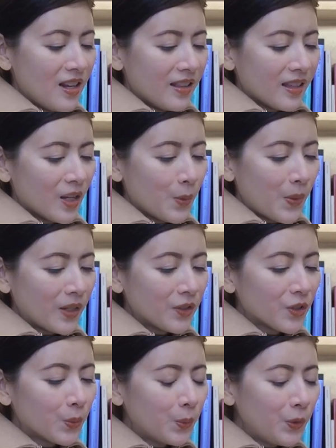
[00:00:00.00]
that he went
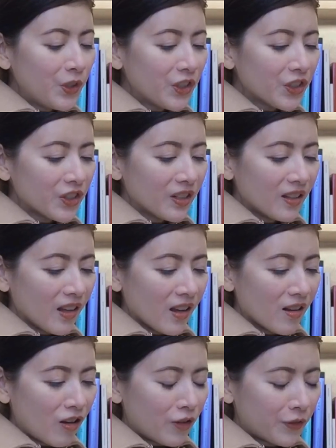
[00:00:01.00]
to Wood
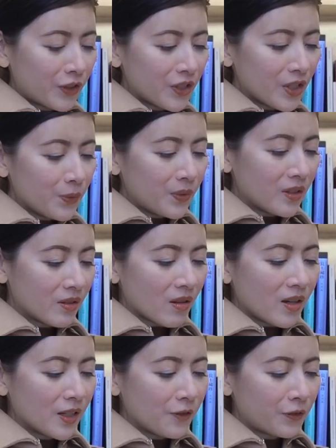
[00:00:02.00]
and offered to
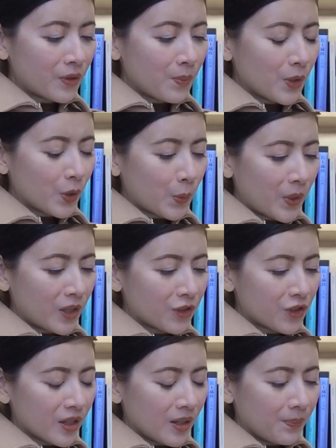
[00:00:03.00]
resign from the
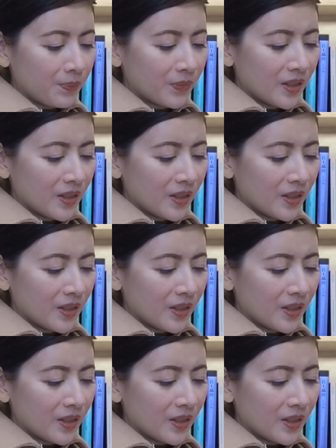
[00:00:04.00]
Quidditch team.